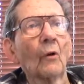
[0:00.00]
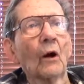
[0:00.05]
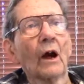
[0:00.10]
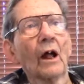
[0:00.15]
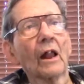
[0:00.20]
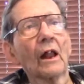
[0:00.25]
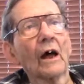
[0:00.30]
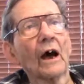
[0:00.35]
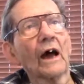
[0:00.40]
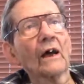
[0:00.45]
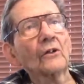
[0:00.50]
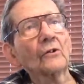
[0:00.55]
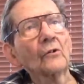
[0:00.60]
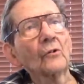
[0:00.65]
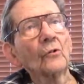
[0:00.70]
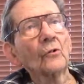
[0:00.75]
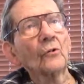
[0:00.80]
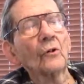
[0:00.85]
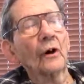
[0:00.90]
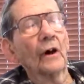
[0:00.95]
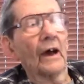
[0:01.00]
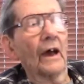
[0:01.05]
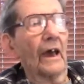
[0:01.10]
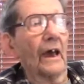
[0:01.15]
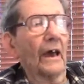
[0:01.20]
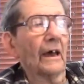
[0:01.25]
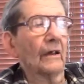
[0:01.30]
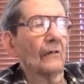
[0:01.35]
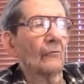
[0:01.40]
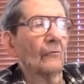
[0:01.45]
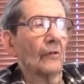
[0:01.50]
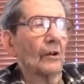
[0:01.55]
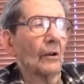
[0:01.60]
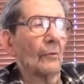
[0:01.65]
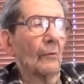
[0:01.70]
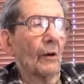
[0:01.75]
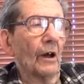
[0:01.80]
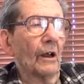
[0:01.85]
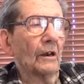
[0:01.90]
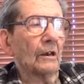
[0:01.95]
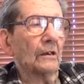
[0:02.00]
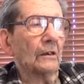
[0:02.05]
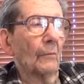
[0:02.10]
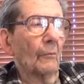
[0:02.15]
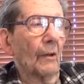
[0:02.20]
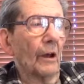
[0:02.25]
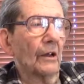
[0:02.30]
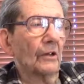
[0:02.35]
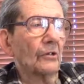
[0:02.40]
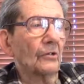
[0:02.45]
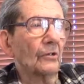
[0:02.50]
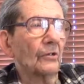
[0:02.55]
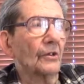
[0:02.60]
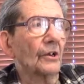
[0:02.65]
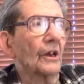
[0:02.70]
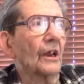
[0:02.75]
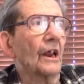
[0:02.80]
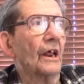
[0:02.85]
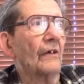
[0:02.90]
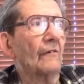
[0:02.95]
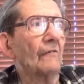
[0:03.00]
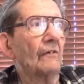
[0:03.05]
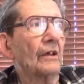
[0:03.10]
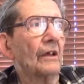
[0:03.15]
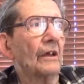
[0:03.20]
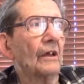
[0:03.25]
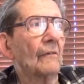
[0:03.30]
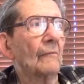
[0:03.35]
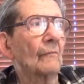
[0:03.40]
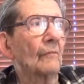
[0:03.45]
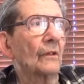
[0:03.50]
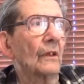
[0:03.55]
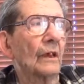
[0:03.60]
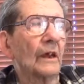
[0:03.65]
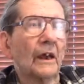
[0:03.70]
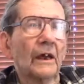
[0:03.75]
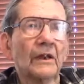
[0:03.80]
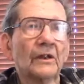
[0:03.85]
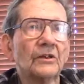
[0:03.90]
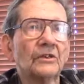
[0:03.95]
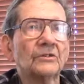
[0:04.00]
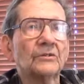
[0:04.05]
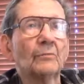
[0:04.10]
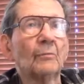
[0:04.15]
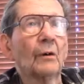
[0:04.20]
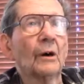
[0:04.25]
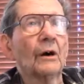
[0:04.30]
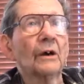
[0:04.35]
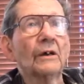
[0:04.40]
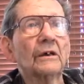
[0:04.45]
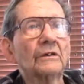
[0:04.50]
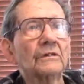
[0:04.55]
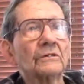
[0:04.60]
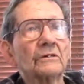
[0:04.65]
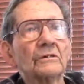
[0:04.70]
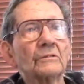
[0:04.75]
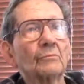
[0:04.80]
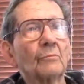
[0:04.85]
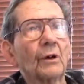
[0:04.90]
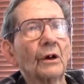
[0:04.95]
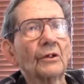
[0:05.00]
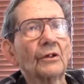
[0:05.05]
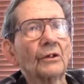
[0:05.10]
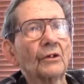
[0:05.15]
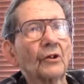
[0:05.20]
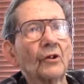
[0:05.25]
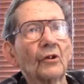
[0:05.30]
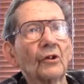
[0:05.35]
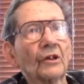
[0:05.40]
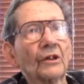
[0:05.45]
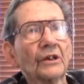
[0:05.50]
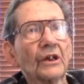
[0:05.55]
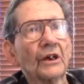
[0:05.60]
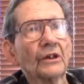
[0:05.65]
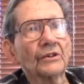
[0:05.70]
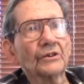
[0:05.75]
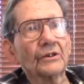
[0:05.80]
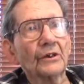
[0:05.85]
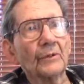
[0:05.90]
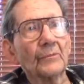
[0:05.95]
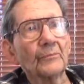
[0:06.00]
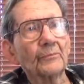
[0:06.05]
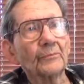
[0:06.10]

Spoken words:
Well, I had a friend of mine, a commander of the Navy, and he says, Buzz, they're going to get you.